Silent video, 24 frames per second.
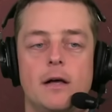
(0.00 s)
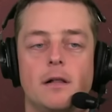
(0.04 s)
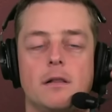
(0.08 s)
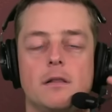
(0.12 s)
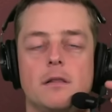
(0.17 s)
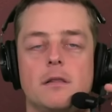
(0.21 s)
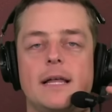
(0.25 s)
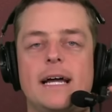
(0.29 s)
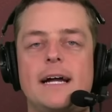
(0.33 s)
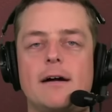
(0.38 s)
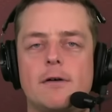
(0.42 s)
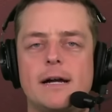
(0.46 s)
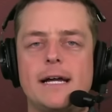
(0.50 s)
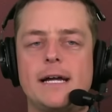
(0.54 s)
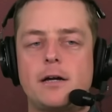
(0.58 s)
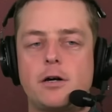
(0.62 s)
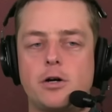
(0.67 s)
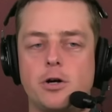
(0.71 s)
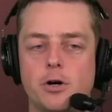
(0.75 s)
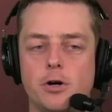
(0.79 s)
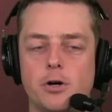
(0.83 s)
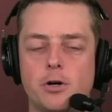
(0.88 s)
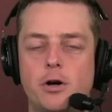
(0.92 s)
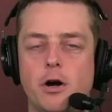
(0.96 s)
Larry
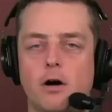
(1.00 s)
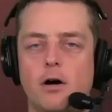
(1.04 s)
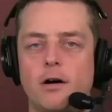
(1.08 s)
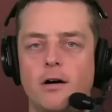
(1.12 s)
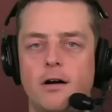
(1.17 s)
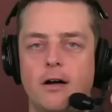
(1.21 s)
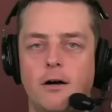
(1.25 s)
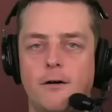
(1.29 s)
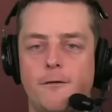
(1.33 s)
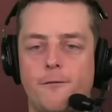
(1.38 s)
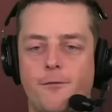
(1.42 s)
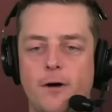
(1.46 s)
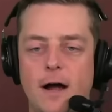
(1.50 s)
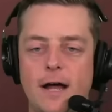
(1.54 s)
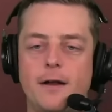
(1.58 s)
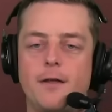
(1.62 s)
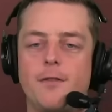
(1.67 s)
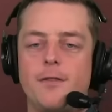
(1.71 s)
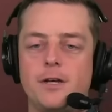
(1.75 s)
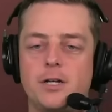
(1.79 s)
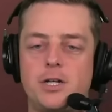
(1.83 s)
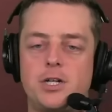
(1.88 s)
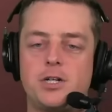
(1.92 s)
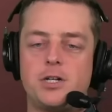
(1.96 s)
Krueger, friend
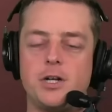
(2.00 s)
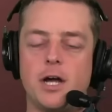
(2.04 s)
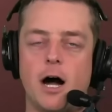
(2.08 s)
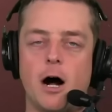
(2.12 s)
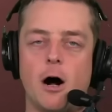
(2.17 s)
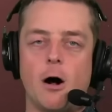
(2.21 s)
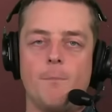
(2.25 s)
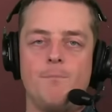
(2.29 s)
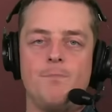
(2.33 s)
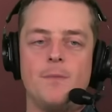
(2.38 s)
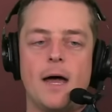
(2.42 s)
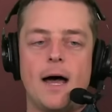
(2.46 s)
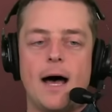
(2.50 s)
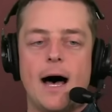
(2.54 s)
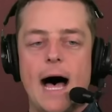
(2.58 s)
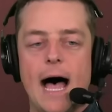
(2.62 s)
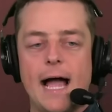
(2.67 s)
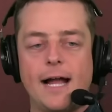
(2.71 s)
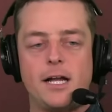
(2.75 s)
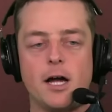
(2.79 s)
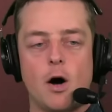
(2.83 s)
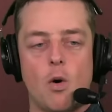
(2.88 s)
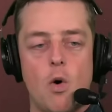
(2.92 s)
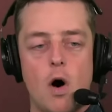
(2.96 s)
of the show, I
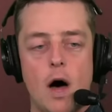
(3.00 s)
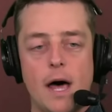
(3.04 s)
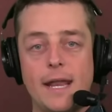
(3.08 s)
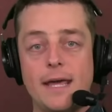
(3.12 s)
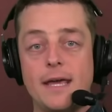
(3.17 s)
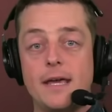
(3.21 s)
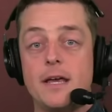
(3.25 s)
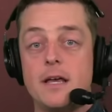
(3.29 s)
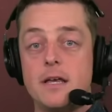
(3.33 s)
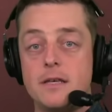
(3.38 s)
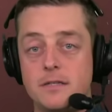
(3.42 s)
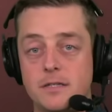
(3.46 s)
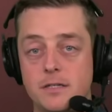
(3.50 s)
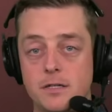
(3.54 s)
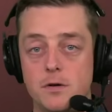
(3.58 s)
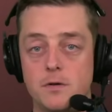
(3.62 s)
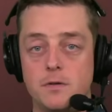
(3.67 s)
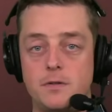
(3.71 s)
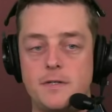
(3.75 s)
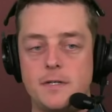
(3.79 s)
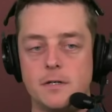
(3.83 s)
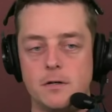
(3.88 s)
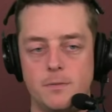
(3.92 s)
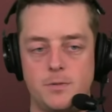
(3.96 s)
go on his
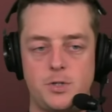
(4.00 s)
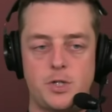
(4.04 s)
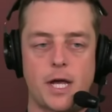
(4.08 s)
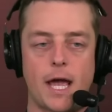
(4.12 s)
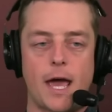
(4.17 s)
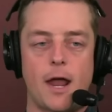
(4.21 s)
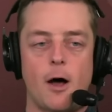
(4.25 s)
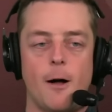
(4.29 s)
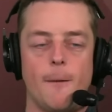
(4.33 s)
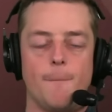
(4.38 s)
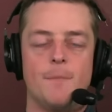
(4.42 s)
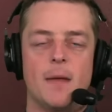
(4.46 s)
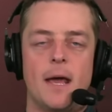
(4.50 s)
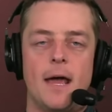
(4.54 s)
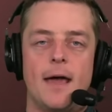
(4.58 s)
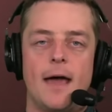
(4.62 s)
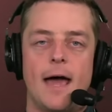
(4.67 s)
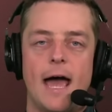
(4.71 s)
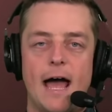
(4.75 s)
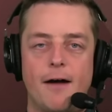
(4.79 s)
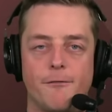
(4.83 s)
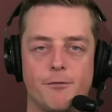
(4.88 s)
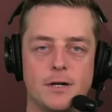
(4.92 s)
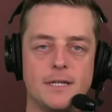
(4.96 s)
YouTube channel
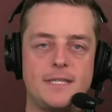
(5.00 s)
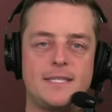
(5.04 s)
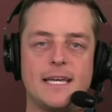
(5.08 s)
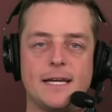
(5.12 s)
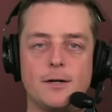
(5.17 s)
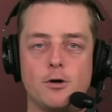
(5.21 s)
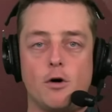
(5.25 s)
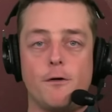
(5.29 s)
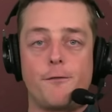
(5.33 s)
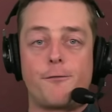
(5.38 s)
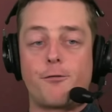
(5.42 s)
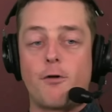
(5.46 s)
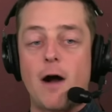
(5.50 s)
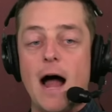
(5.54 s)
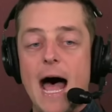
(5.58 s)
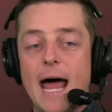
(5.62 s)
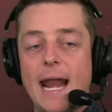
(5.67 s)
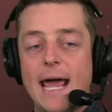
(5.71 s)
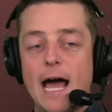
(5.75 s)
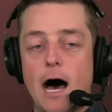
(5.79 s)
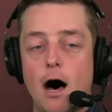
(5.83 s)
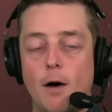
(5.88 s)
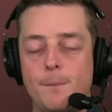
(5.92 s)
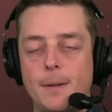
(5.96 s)
every single
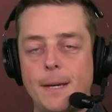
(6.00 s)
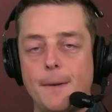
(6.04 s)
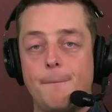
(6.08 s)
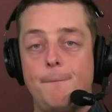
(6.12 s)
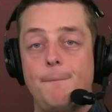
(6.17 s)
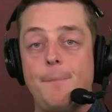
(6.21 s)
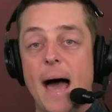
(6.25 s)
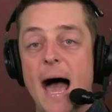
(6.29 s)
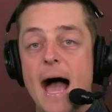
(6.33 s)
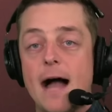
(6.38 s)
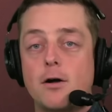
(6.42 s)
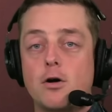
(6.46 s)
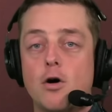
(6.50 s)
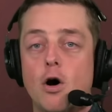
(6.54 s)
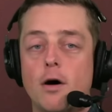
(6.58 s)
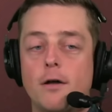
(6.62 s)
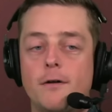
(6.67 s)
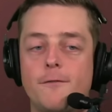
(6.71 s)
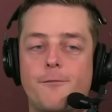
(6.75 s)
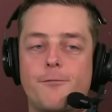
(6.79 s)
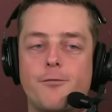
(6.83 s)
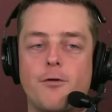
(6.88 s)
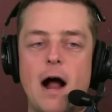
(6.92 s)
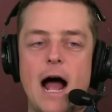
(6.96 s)
Friday. I'll be back
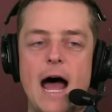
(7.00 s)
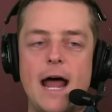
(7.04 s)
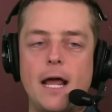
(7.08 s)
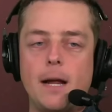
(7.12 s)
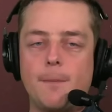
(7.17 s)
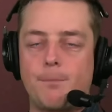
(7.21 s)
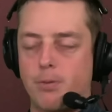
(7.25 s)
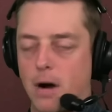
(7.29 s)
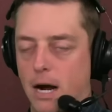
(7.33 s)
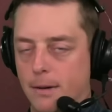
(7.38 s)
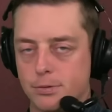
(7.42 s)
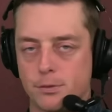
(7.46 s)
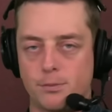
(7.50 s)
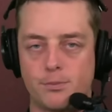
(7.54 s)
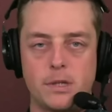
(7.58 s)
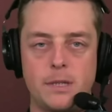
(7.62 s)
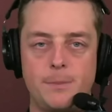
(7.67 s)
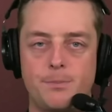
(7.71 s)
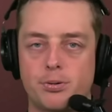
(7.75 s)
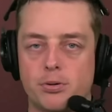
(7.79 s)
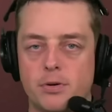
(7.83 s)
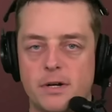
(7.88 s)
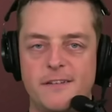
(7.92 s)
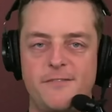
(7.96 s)
on Friday, probably
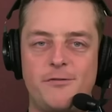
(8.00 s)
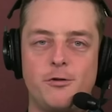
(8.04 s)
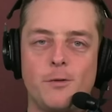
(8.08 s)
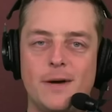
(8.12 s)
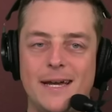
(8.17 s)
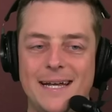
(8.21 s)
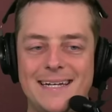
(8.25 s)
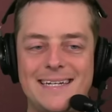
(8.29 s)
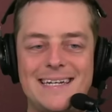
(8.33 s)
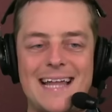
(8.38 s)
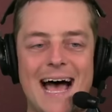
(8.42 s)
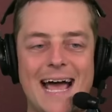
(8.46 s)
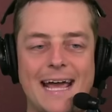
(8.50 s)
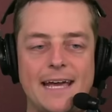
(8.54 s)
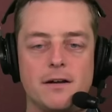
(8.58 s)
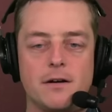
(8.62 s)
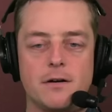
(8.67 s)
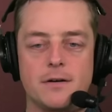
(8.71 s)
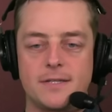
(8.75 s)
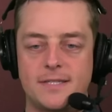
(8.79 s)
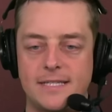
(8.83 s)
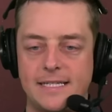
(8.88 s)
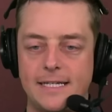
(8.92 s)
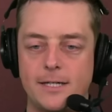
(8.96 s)
previewing
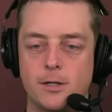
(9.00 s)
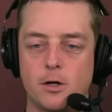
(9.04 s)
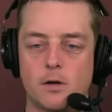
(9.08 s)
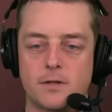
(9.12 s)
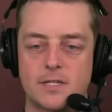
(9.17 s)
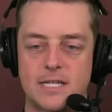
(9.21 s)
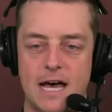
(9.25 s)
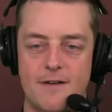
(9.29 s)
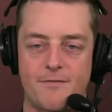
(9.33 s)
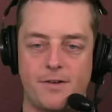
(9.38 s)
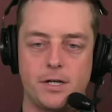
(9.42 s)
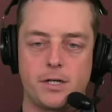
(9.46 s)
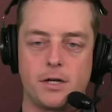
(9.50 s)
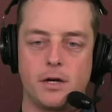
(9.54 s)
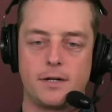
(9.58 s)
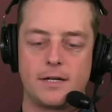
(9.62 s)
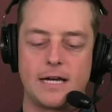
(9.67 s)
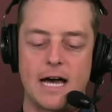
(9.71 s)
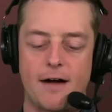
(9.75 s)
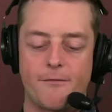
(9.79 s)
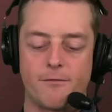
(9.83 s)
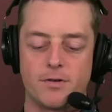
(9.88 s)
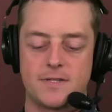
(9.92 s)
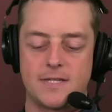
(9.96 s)
Niners, Eagles, having a good
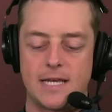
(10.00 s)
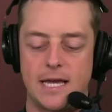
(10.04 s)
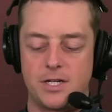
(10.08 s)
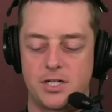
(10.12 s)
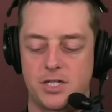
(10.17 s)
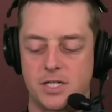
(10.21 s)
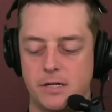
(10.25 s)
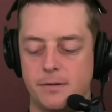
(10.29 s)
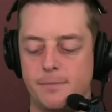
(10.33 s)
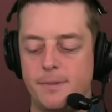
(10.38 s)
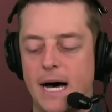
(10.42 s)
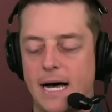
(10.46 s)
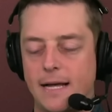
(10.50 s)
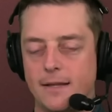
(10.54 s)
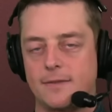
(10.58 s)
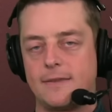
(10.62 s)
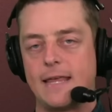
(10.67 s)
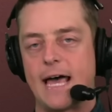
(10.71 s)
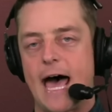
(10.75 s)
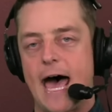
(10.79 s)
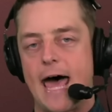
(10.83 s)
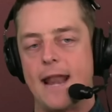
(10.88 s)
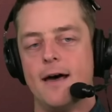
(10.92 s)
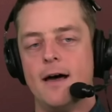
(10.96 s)
conversation about
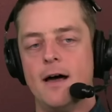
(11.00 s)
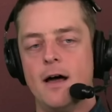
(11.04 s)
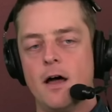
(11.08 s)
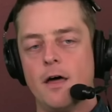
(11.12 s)
that.